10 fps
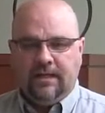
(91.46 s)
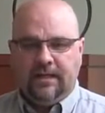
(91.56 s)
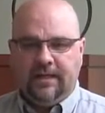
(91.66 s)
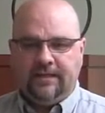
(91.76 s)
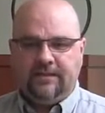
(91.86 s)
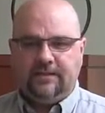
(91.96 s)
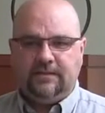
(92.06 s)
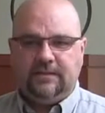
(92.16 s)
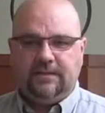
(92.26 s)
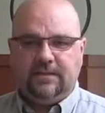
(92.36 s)
And
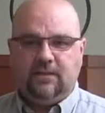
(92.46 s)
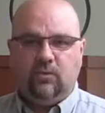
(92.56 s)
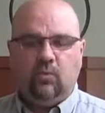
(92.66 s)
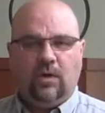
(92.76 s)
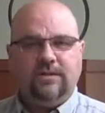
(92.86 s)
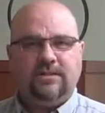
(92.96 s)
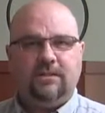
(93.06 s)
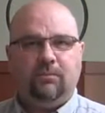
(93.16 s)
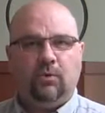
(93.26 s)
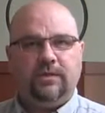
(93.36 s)
once
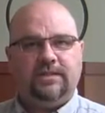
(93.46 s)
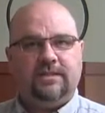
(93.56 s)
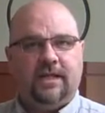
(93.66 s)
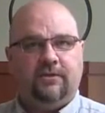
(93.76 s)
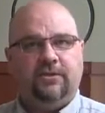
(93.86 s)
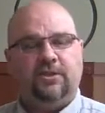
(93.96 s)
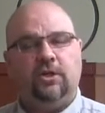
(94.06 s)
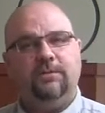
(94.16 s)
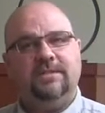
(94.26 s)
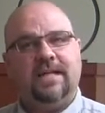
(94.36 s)
the board gets together,
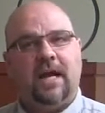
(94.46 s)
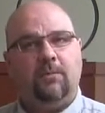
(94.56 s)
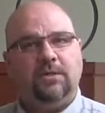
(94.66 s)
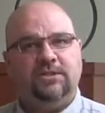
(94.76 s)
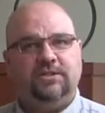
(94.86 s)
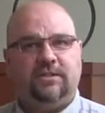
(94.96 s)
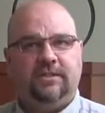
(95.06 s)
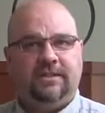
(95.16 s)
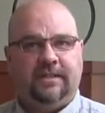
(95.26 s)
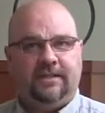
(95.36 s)
determines how much it's
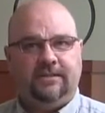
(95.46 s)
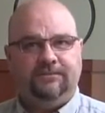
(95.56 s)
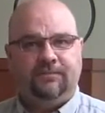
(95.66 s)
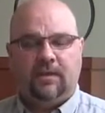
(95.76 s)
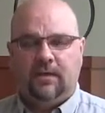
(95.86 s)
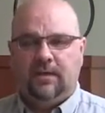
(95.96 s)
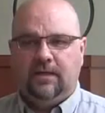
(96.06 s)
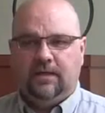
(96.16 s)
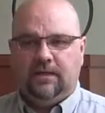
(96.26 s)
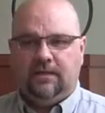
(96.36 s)
going to need,
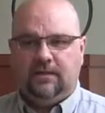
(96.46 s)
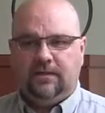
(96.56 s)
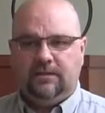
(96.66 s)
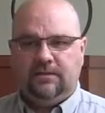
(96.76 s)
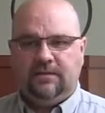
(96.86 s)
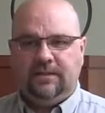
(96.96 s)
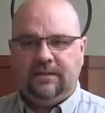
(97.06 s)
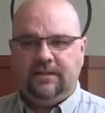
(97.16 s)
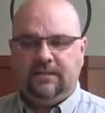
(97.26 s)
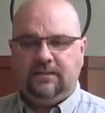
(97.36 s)

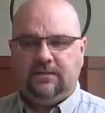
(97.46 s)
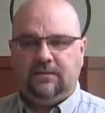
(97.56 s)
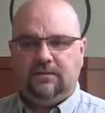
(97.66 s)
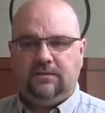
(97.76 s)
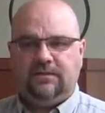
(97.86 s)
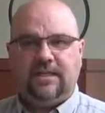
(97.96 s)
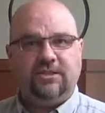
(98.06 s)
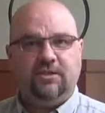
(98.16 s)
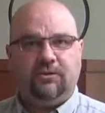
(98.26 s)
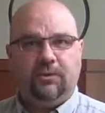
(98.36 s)
the
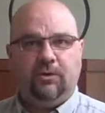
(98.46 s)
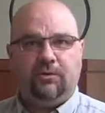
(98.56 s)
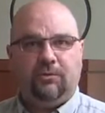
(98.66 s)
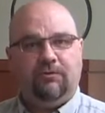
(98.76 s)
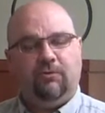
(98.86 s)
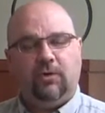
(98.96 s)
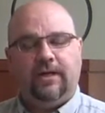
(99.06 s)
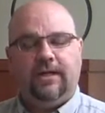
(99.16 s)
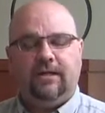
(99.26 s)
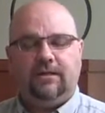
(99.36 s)
section
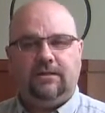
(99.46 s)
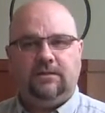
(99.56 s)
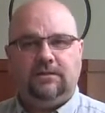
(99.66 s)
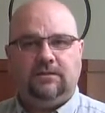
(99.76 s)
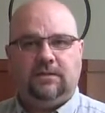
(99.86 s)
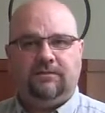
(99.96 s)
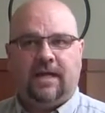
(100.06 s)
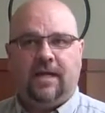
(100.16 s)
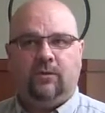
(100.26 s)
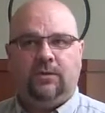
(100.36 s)
303.4A of
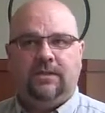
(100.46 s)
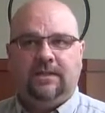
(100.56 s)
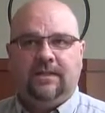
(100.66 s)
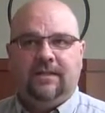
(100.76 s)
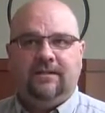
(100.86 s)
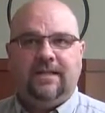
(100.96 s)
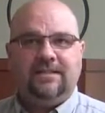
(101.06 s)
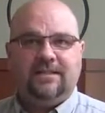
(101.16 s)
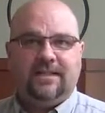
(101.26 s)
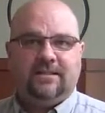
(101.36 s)
Kiowa
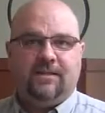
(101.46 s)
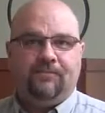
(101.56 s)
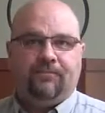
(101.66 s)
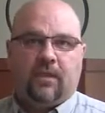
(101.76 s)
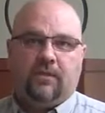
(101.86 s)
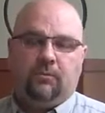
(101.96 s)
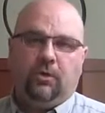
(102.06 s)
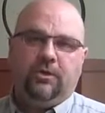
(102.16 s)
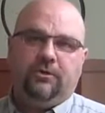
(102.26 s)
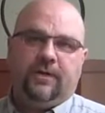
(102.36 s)
then states the
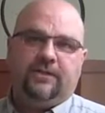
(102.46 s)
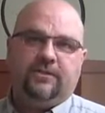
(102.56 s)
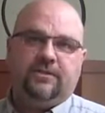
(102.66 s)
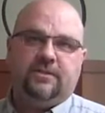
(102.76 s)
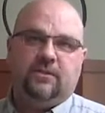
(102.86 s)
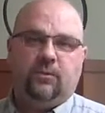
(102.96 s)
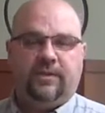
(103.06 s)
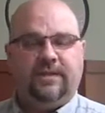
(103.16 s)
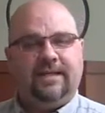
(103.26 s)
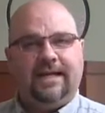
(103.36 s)
board of directors,
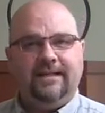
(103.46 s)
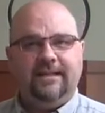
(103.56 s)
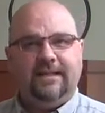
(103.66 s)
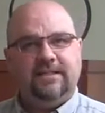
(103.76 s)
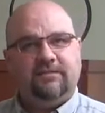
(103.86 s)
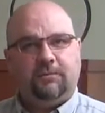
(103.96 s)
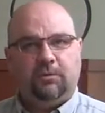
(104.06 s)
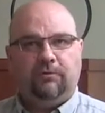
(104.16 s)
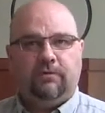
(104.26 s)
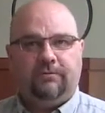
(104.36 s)
within 90 days of
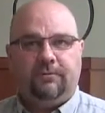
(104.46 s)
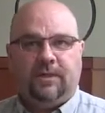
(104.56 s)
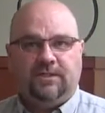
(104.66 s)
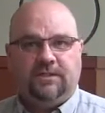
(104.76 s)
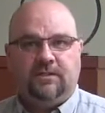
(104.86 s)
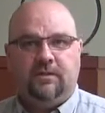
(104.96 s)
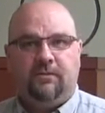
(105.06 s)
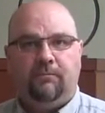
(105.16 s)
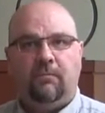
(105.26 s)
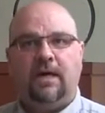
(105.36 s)
approval of the budget,
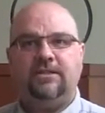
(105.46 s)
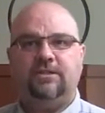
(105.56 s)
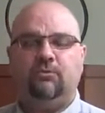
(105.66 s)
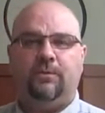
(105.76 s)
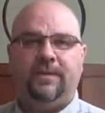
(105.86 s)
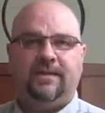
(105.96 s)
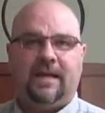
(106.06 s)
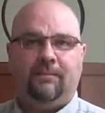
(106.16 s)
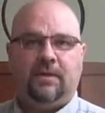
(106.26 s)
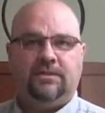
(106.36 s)
must remit
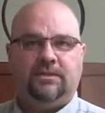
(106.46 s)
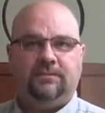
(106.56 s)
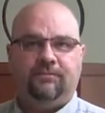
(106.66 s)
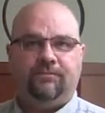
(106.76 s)
that budget